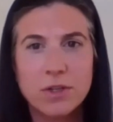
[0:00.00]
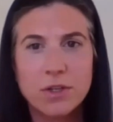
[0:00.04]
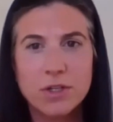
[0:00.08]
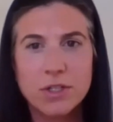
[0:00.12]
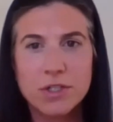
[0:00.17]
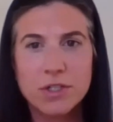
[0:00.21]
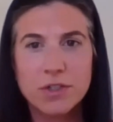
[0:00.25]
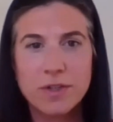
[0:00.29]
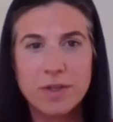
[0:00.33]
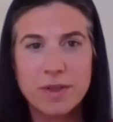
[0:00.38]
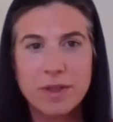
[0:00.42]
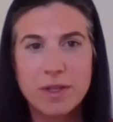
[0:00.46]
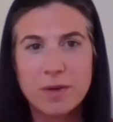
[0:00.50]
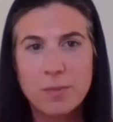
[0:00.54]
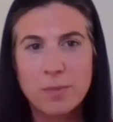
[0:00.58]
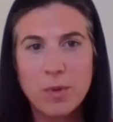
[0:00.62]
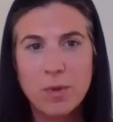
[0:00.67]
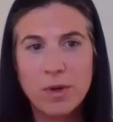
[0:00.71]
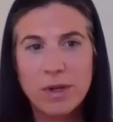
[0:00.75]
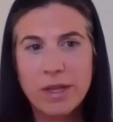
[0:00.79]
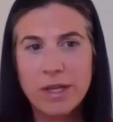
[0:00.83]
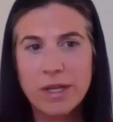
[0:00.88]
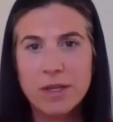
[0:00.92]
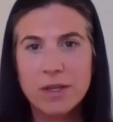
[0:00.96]
nurture. They're
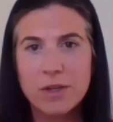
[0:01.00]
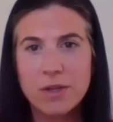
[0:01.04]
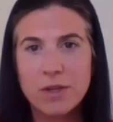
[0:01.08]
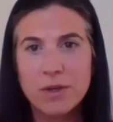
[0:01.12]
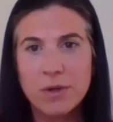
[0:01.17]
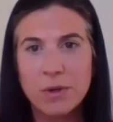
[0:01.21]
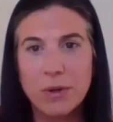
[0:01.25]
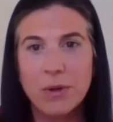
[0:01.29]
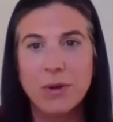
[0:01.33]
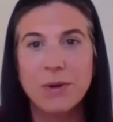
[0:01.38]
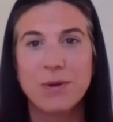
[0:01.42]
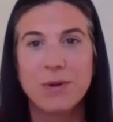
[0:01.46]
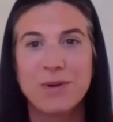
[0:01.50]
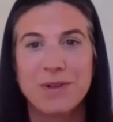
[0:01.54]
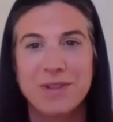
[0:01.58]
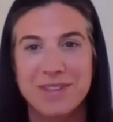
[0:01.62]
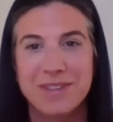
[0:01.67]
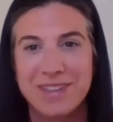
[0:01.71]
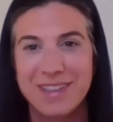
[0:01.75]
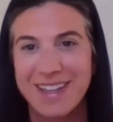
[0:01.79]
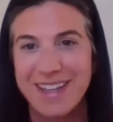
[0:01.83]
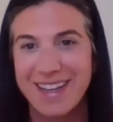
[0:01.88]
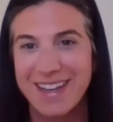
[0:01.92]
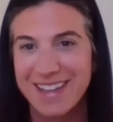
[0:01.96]
more like you,
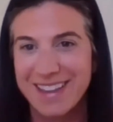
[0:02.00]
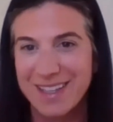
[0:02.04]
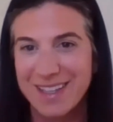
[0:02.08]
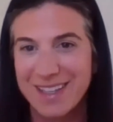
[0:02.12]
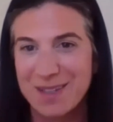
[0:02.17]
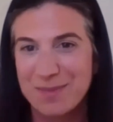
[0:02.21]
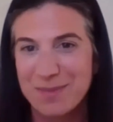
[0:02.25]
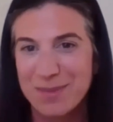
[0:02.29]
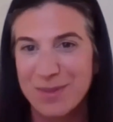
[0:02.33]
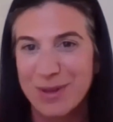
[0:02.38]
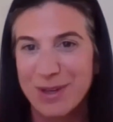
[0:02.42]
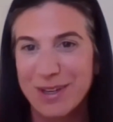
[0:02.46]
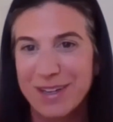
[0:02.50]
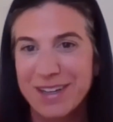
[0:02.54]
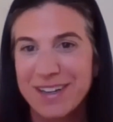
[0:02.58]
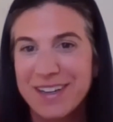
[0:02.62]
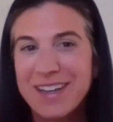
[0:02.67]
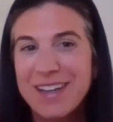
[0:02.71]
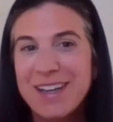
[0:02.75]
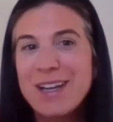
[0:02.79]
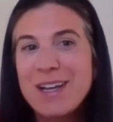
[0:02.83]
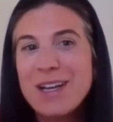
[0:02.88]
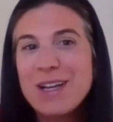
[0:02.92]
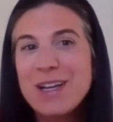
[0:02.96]
they're more
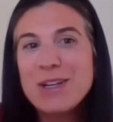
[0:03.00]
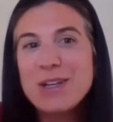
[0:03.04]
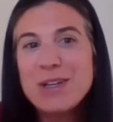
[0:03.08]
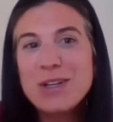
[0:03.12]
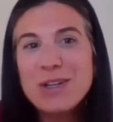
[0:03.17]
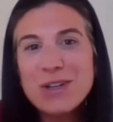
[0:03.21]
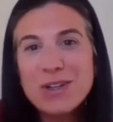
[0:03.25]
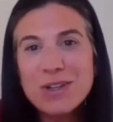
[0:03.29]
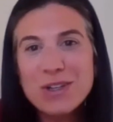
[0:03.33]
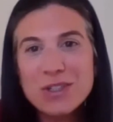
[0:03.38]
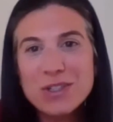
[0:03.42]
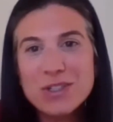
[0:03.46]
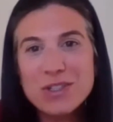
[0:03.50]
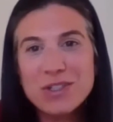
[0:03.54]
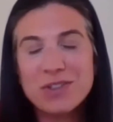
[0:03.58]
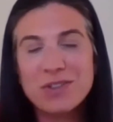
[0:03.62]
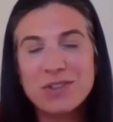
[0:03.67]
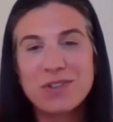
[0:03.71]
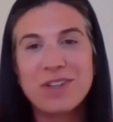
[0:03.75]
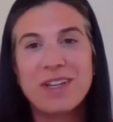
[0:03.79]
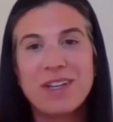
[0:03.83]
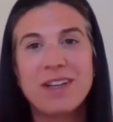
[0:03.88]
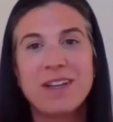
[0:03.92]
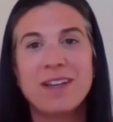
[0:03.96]

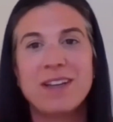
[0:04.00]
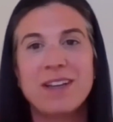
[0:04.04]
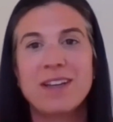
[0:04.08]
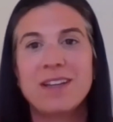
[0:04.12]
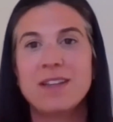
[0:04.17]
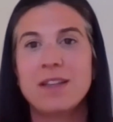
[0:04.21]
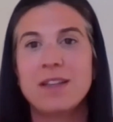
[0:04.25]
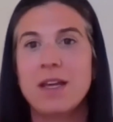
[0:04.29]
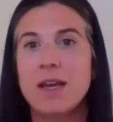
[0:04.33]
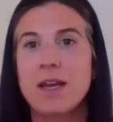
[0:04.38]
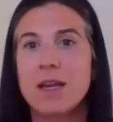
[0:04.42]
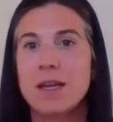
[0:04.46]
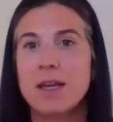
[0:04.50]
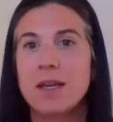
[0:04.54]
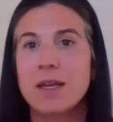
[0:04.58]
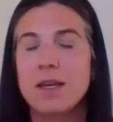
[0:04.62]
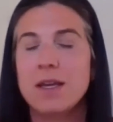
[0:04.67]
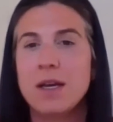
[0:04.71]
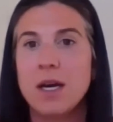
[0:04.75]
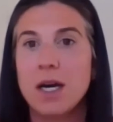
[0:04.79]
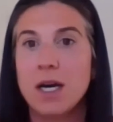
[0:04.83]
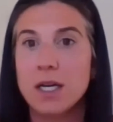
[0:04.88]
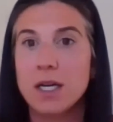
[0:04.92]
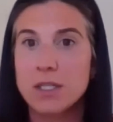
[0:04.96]
nurturing and
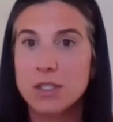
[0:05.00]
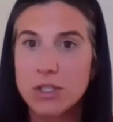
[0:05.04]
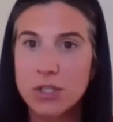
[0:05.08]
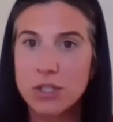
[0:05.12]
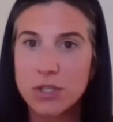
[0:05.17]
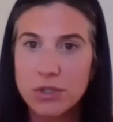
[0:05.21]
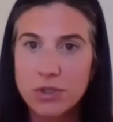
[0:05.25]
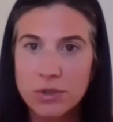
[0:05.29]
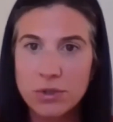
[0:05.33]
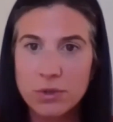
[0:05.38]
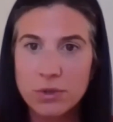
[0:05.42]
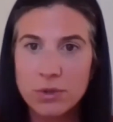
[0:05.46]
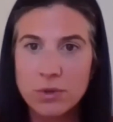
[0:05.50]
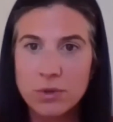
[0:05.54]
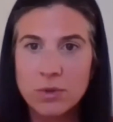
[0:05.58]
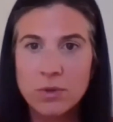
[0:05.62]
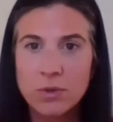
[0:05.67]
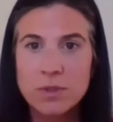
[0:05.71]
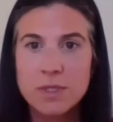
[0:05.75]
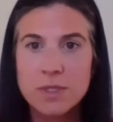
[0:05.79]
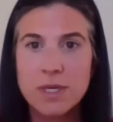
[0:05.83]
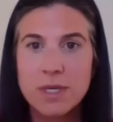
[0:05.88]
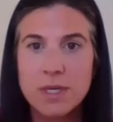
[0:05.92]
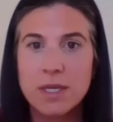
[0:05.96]

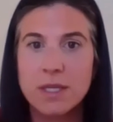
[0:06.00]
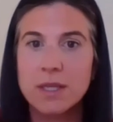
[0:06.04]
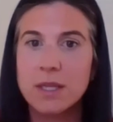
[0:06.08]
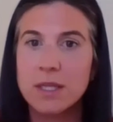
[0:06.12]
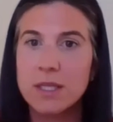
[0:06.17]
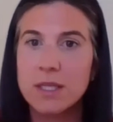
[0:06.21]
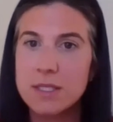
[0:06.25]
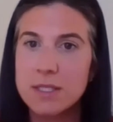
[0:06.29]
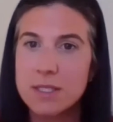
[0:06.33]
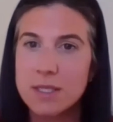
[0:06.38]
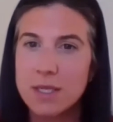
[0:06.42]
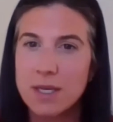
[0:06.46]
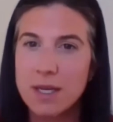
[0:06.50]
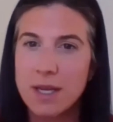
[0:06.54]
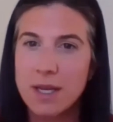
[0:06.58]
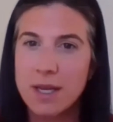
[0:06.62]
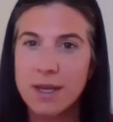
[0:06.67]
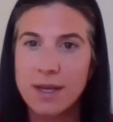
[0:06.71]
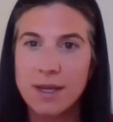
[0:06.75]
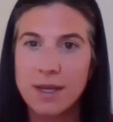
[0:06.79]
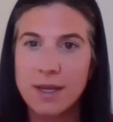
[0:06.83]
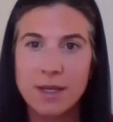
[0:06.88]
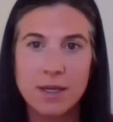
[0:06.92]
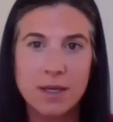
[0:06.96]
attuned and
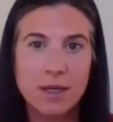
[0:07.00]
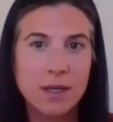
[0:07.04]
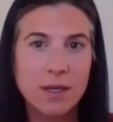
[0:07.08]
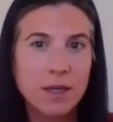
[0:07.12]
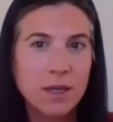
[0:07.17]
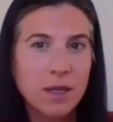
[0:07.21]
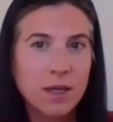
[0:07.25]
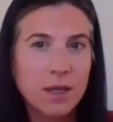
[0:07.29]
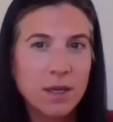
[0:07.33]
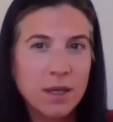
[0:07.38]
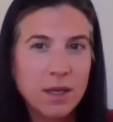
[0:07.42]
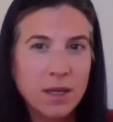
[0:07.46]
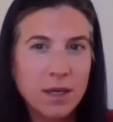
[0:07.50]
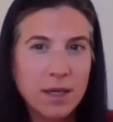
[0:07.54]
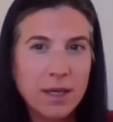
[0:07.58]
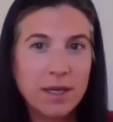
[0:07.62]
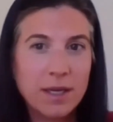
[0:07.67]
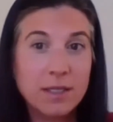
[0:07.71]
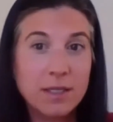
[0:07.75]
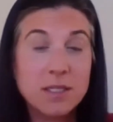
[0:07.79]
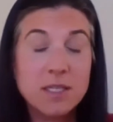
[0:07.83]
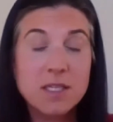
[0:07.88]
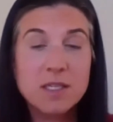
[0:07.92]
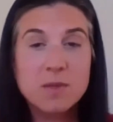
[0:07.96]
listening
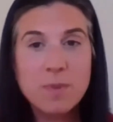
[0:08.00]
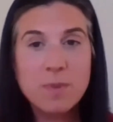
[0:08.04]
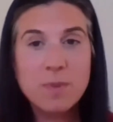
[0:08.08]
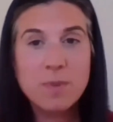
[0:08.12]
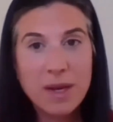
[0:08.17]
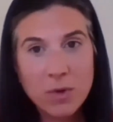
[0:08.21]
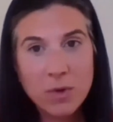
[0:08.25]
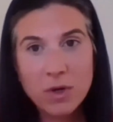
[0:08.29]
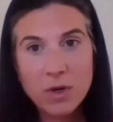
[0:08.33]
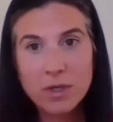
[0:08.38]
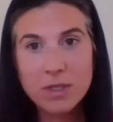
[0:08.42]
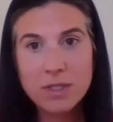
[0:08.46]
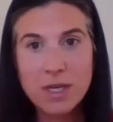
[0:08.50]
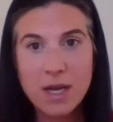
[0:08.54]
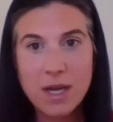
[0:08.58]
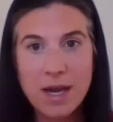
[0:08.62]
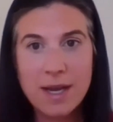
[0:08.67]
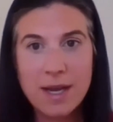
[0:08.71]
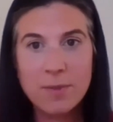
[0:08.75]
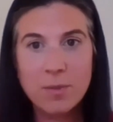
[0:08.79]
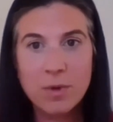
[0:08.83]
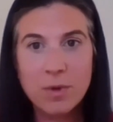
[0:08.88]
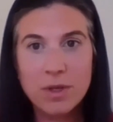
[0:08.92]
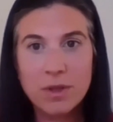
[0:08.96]
and spend more
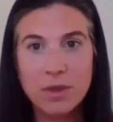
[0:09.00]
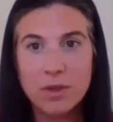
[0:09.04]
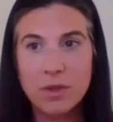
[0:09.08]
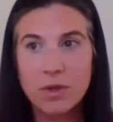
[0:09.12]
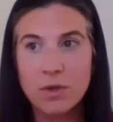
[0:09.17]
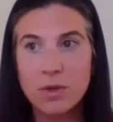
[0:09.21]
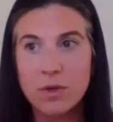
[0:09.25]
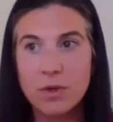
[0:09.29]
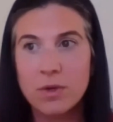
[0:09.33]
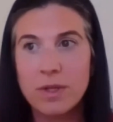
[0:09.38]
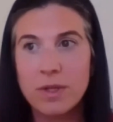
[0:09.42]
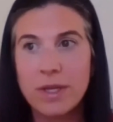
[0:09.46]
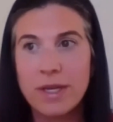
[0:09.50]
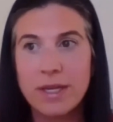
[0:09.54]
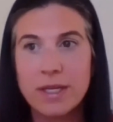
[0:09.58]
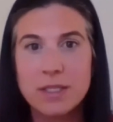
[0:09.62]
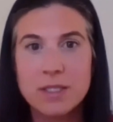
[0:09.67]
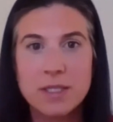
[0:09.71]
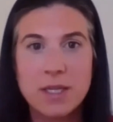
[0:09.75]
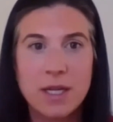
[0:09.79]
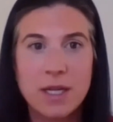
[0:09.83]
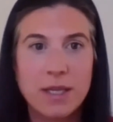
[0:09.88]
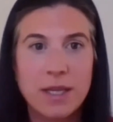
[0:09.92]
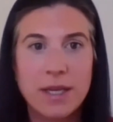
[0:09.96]
time with you.
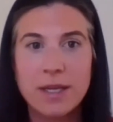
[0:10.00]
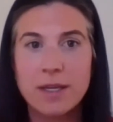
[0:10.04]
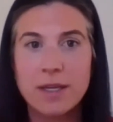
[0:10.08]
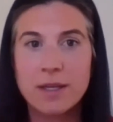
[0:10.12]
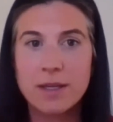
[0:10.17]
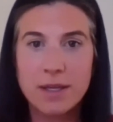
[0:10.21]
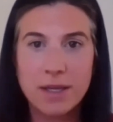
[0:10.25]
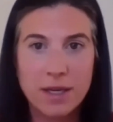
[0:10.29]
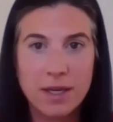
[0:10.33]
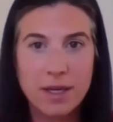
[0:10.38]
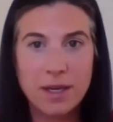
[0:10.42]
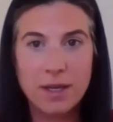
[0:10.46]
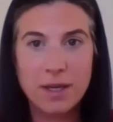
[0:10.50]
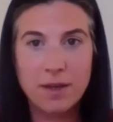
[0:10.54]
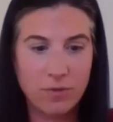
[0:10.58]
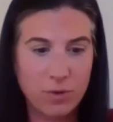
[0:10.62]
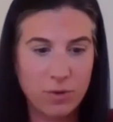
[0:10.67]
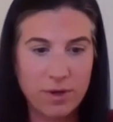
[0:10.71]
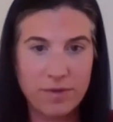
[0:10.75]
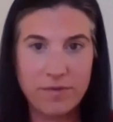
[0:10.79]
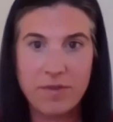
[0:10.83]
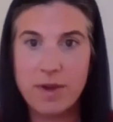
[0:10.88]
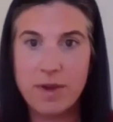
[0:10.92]
It's not get in